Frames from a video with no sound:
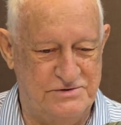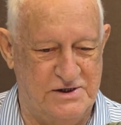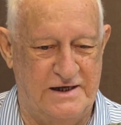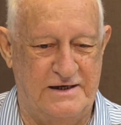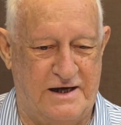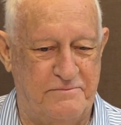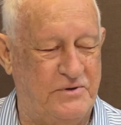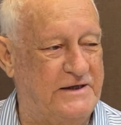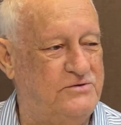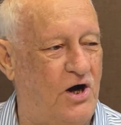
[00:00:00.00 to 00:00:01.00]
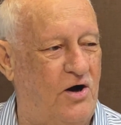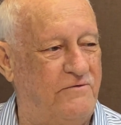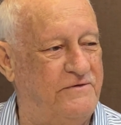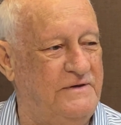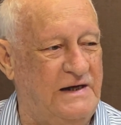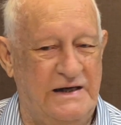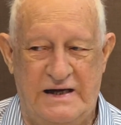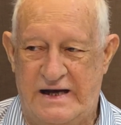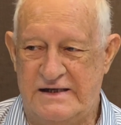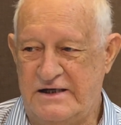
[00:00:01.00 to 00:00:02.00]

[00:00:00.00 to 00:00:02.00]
Johnny and I played golf at